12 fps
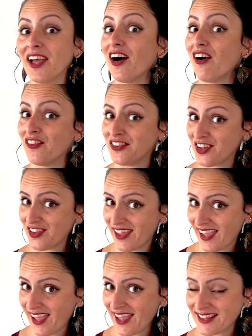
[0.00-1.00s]
On the other
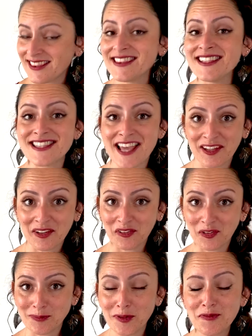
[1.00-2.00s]
hand, the second
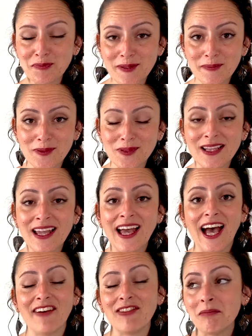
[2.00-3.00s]
group of people
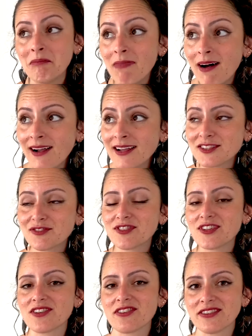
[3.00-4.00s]
have a much
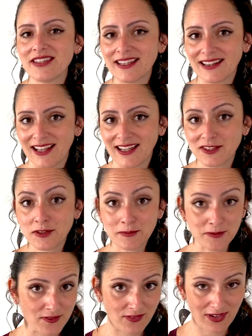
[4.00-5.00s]
further deadline to
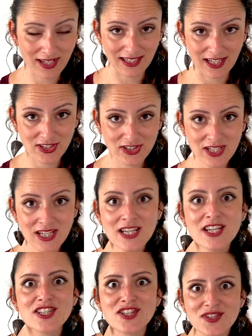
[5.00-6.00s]
improve their English,
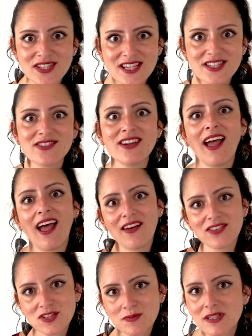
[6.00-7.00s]
so they don't have
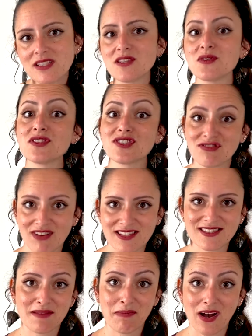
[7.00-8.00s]
to be so
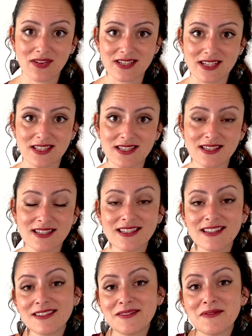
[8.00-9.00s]
stressed about it,
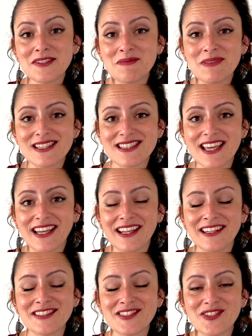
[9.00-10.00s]
which means they can
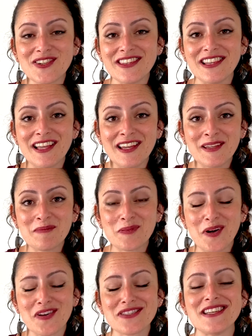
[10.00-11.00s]
enjoy the learning
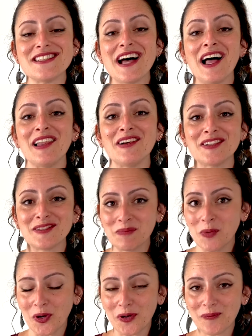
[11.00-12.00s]
process a lot
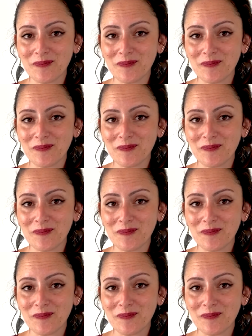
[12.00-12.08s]
more.